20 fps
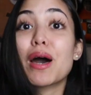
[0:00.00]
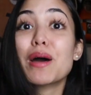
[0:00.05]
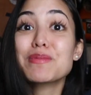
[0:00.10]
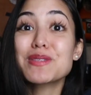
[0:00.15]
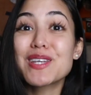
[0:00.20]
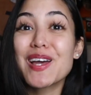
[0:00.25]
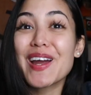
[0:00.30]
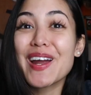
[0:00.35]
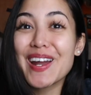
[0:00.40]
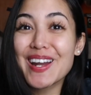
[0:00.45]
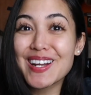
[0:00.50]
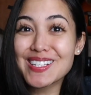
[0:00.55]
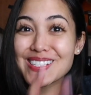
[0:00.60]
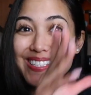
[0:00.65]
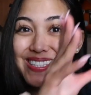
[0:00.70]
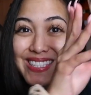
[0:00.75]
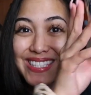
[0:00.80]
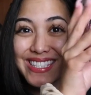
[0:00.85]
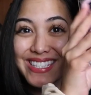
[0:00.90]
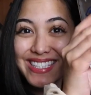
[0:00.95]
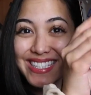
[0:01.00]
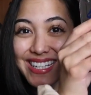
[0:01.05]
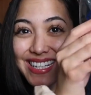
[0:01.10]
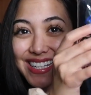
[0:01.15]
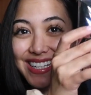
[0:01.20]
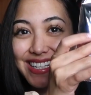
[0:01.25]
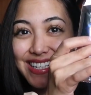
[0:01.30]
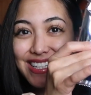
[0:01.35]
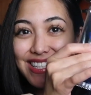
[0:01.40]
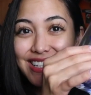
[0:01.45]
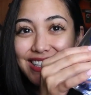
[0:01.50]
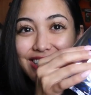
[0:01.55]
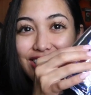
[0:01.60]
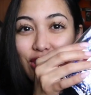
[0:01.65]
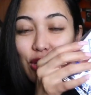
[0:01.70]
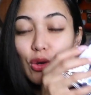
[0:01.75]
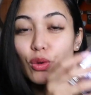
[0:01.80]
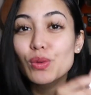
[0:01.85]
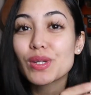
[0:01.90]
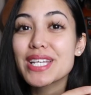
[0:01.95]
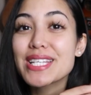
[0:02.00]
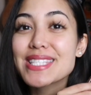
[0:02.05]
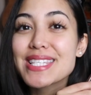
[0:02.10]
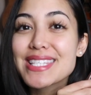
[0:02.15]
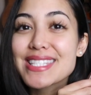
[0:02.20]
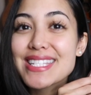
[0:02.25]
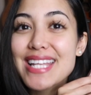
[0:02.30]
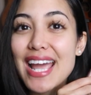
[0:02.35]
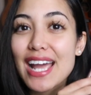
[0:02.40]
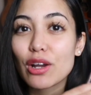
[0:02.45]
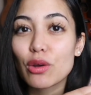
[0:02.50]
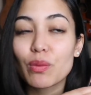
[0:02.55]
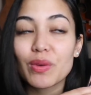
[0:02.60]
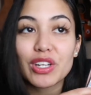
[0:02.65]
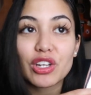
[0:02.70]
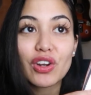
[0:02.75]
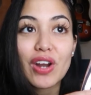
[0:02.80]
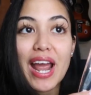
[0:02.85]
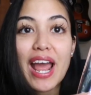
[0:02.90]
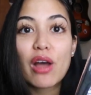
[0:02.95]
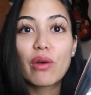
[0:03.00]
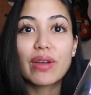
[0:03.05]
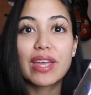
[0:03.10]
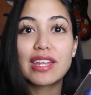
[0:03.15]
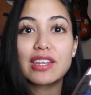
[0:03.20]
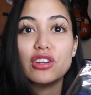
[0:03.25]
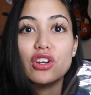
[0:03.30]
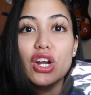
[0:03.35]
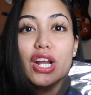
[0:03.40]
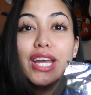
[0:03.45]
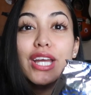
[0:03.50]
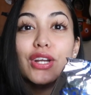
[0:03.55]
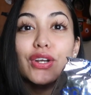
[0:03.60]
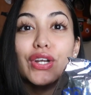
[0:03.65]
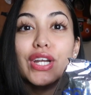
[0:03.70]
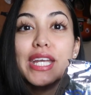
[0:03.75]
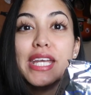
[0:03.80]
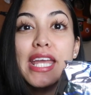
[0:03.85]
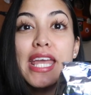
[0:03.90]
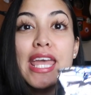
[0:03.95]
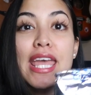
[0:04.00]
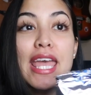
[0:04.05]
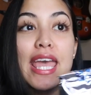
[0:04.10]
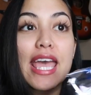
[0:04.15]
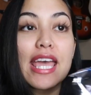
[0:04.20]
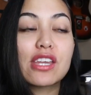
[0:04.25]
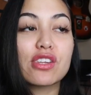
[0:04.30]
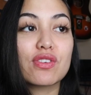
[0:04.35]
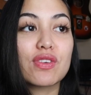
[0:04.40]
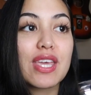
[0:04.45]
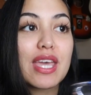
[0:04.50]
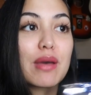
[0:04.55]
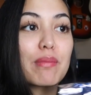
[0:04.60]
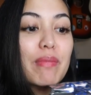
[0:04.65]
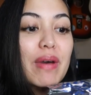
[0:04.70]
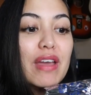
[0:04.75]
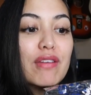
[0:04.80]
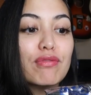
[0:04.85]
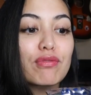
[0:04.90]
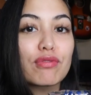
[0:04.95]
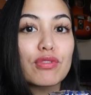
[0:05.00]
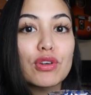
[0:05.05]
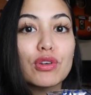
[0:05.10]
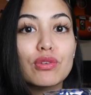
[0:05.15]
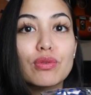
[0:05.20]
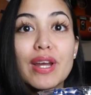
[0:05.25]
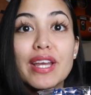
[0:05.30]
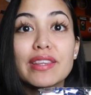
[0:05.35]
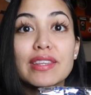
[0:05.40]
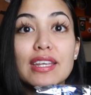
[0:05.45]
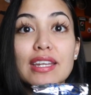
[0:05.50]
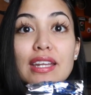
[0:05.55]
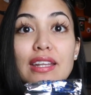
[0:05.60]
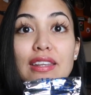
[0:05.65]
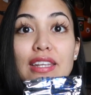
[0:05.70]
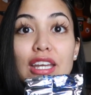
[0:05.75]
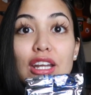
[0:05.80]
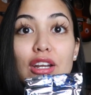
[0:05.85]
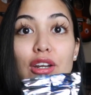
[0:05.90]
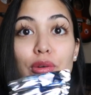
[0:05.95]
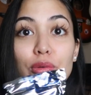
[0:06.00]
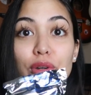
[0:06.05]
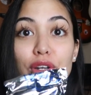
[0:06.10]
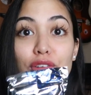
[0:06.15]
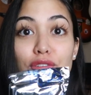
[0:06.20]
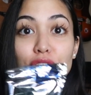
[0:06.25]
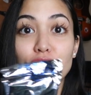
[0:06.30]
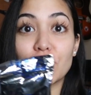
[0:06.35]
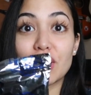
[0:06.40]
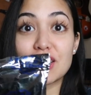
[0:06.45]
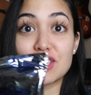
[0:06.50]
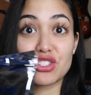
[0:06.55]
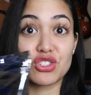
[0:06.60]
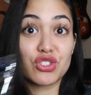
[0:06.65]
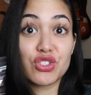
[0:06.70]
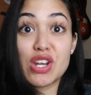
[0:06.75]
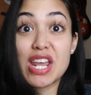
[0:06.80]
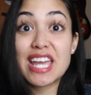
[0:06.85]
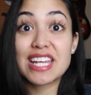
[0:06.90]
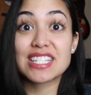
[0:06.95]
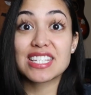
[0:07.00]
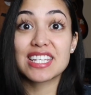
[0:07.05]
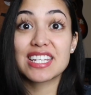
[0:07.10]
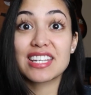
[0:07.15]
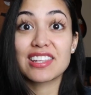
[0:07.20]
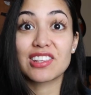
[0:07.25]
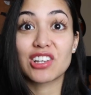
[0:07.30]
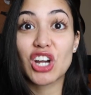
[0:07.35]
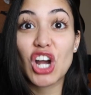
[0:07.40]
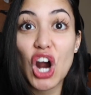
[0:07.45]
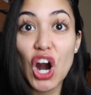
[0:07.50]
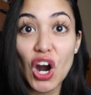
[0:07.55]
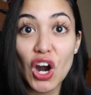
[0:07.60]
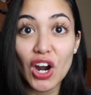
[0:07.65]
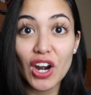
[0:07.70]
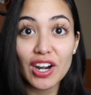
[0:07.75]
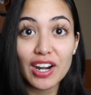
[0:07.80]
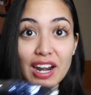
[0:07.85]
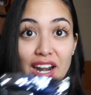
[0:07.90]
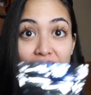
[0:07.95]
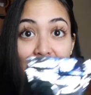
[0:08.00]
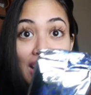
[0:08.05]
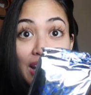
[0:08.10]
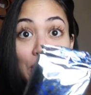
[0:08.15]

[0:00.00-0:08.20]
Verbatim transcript: Pop Tarts, who needs a snack when you're out and you're hungry and you can't buy food right then and there? What if you get stranded in the car?